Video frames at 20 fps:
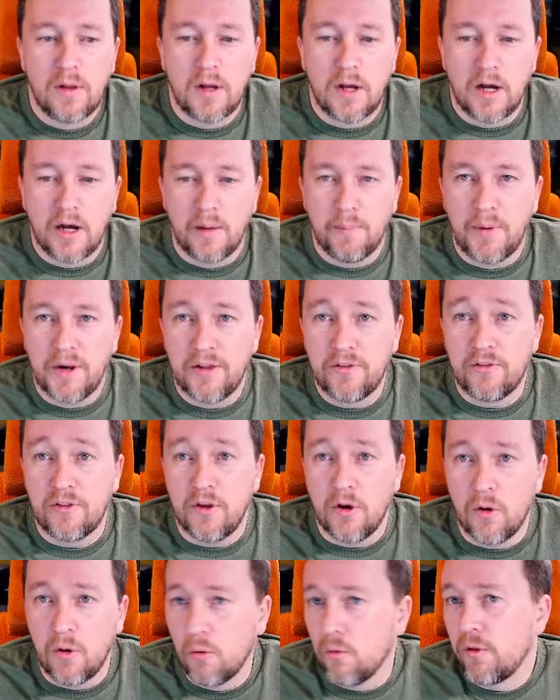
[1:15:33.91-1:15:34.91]
But it's
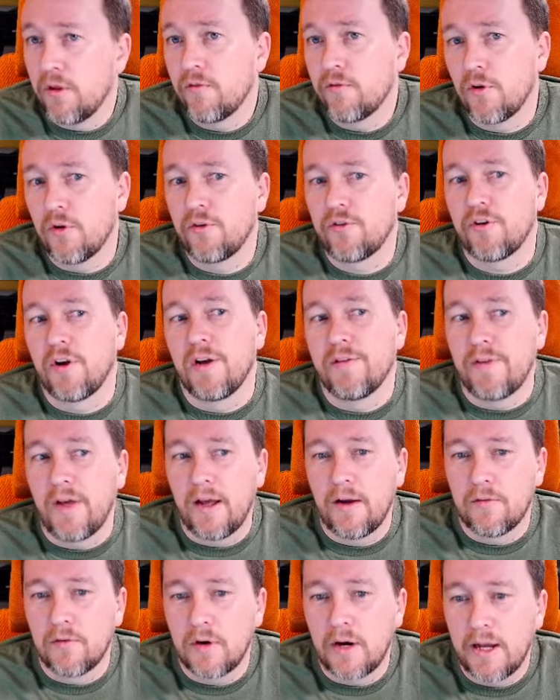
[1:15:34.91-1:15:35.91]
the only version I've
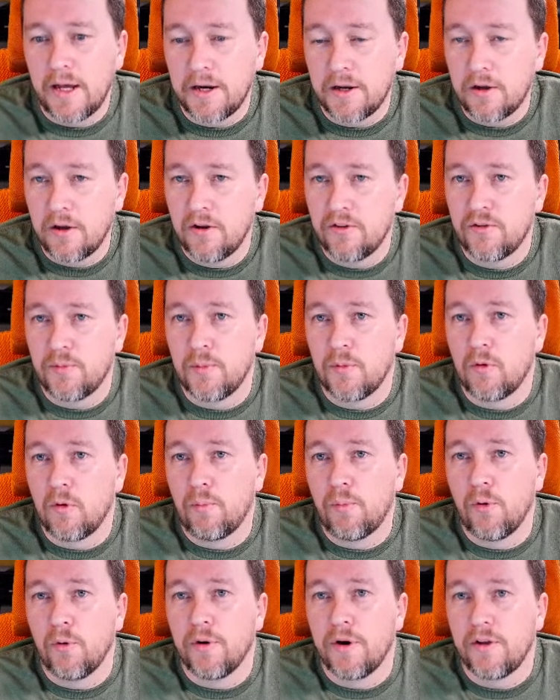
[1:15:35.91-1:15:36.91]
ever had a customer
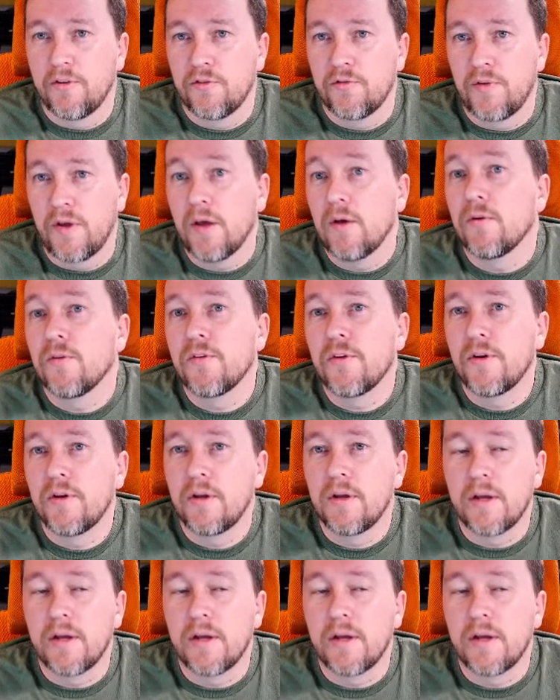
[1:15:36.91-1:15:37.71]
report as failed,